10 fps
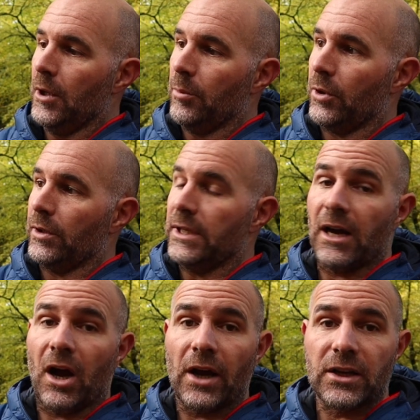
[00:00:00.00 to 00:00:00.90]
But
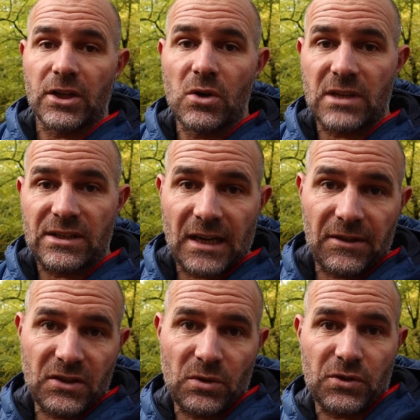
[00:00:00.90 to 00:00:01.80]
yeah, I usually set
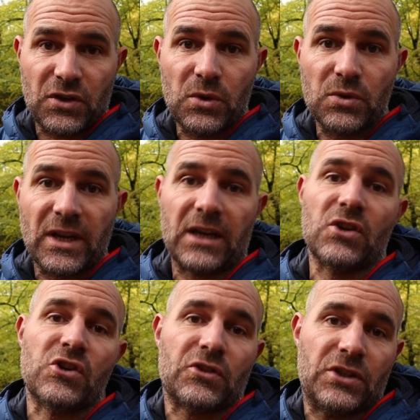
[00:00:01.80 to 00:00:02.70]
this to a
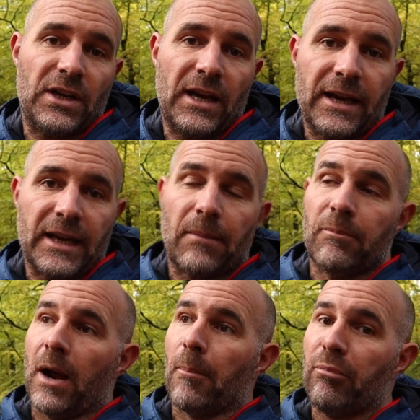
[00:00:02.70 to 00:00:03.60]
2-second shutter delay,
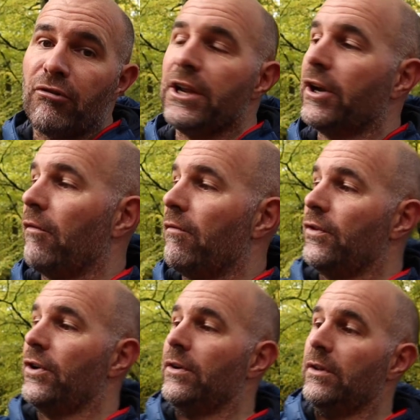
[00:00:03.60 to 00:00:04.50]
and I'm pretty
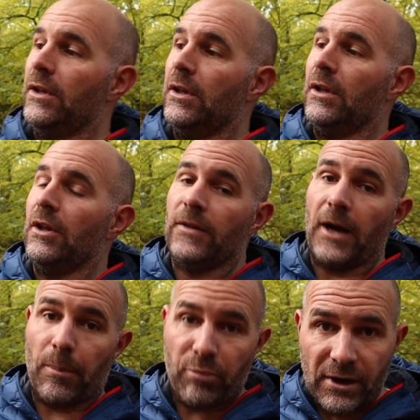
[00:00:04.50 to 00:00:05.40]
confident that
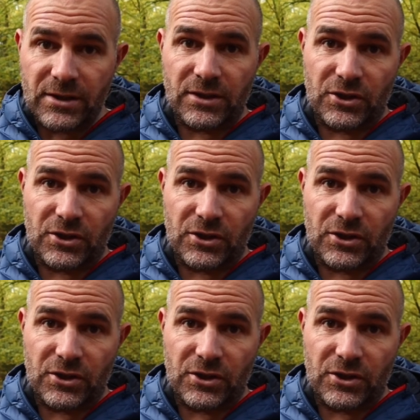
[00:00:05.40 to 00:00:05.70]
I press the